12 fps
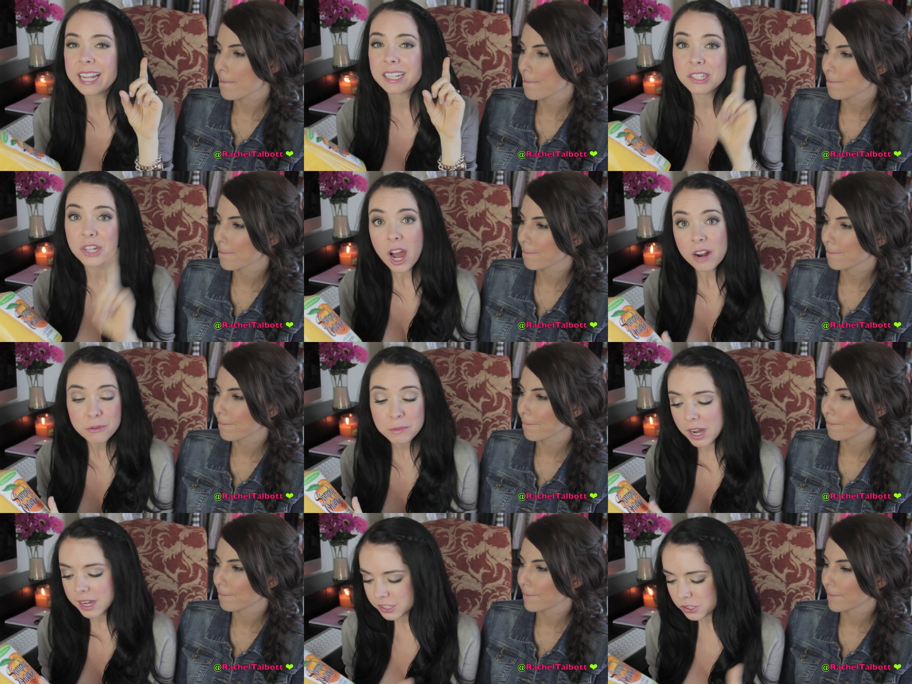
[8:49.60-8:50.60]
Speaker 1: It's not from
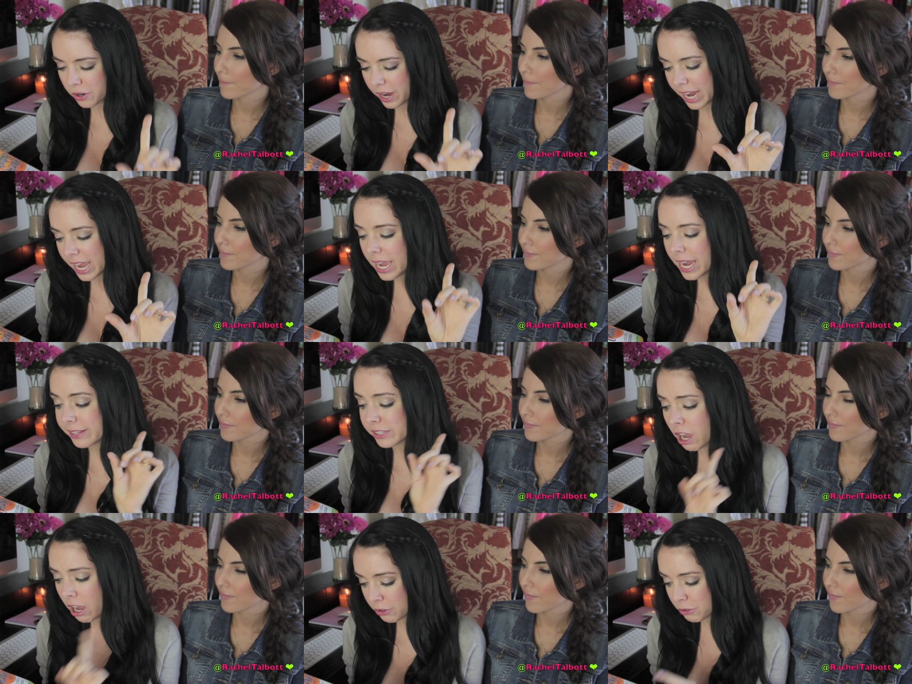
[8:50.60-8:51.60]
concentrate. It's
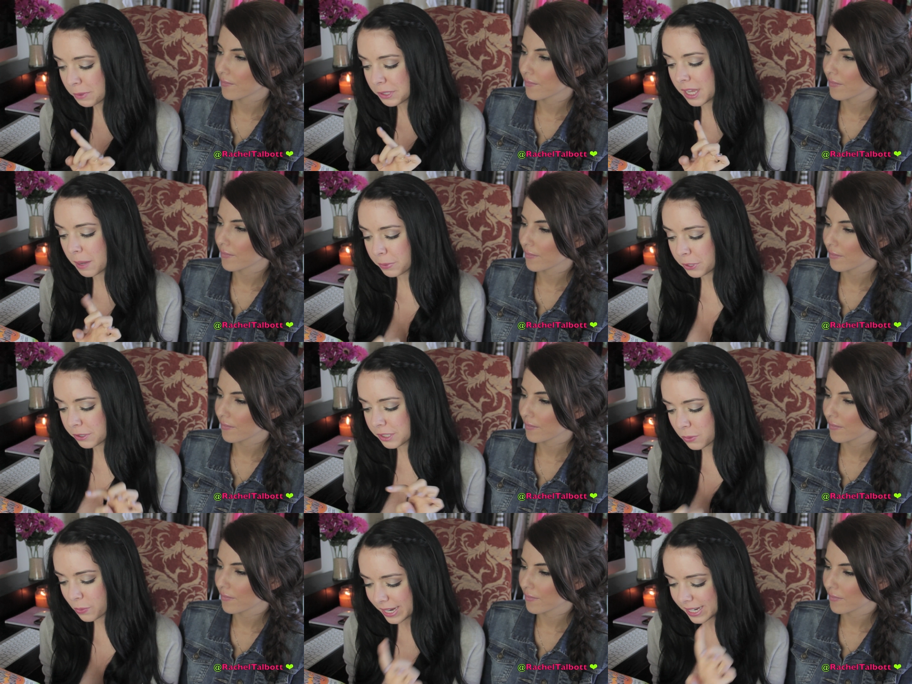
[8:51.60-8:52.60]
100% pure
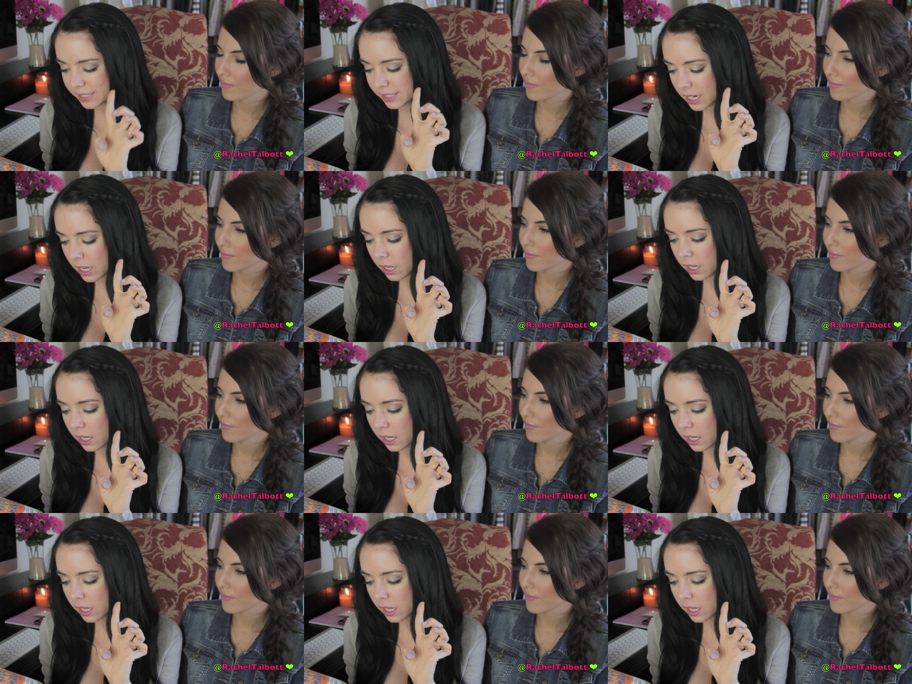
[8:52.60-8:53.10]
squeezed.